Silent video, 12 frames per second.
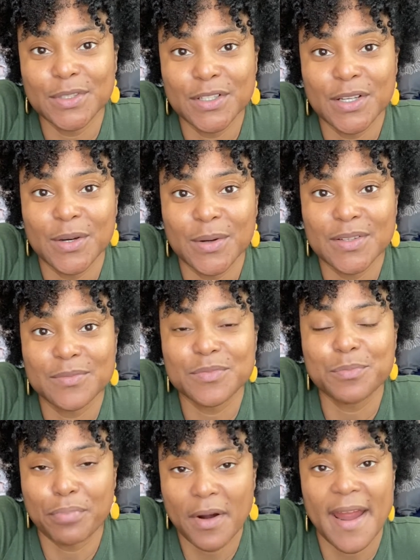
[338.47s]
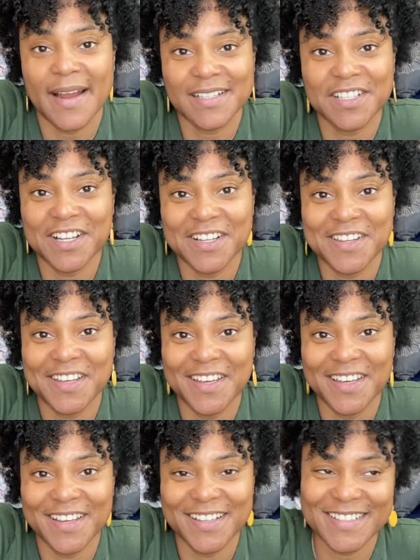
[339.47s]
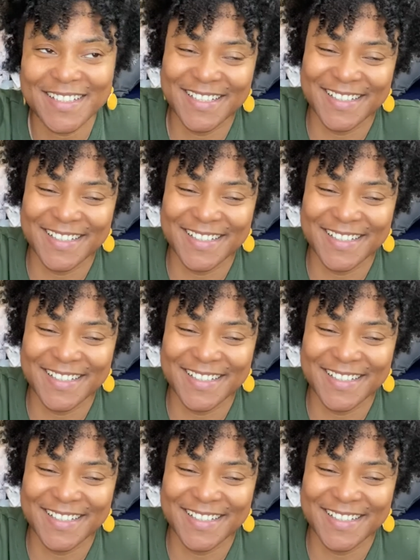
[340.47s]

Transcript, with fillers: you know, and brag to the other kids.